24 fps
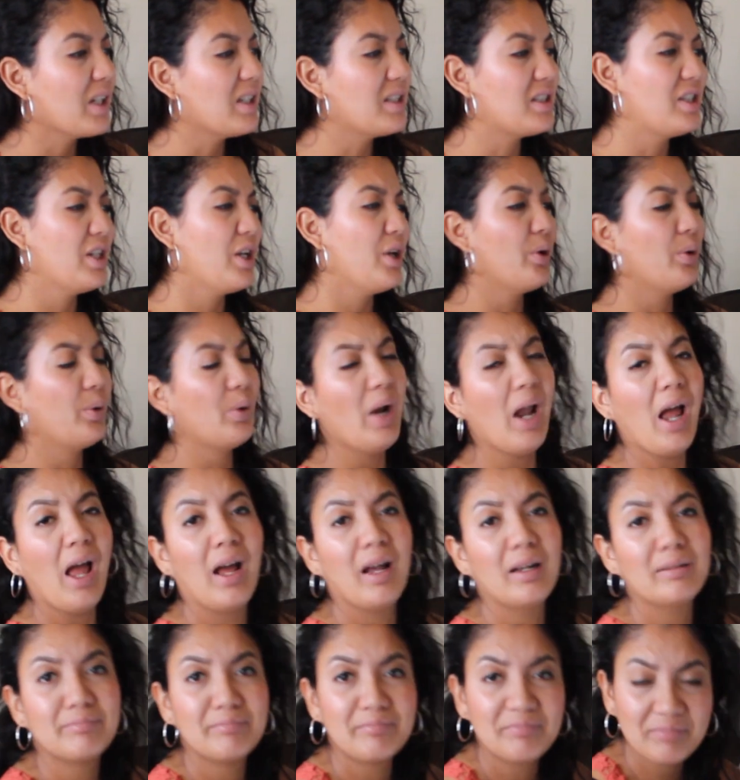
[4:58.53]
Dude,
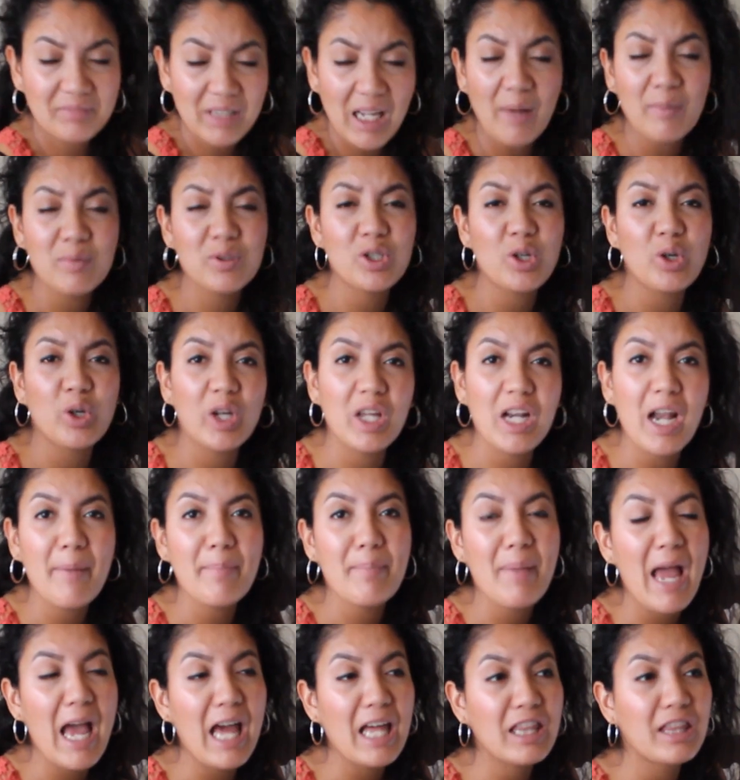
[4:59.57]
I'm so good at
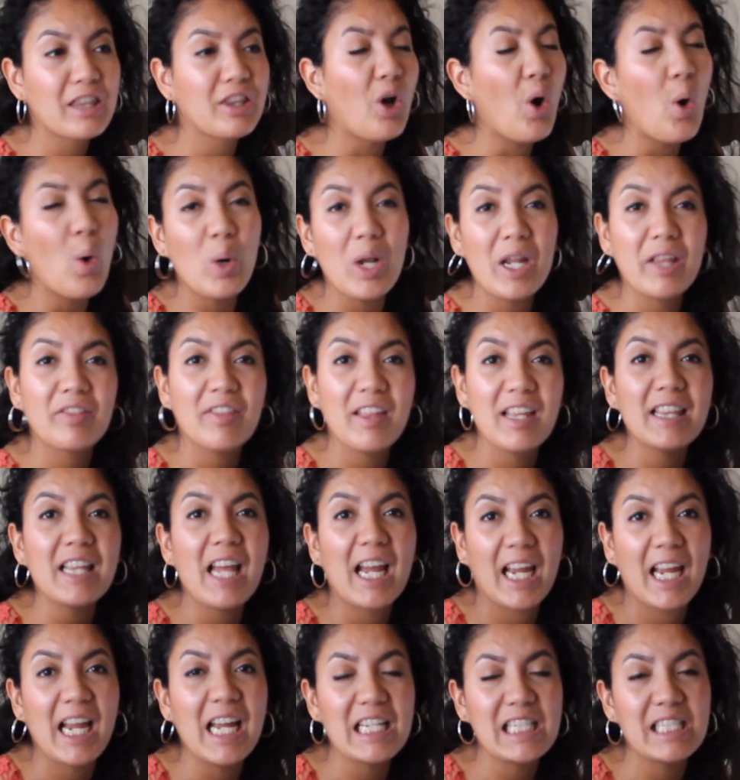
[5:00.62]
math. The only thing
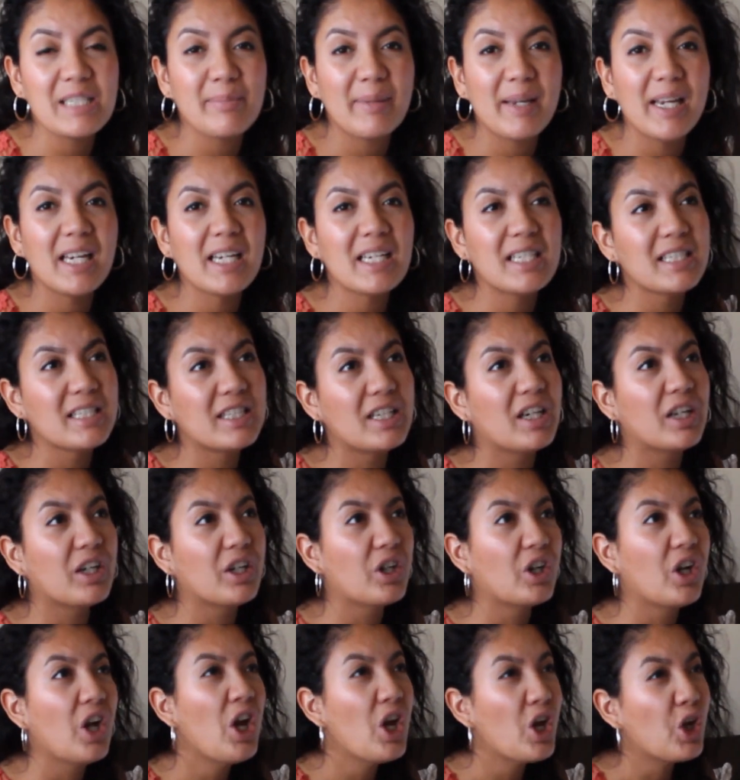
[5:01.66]
that gets me is the
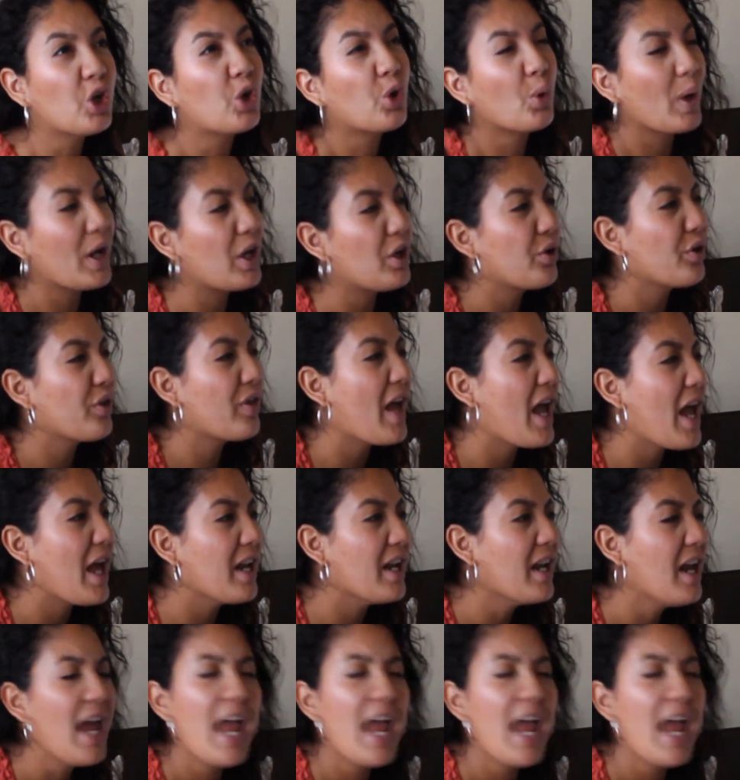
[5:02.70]
greater than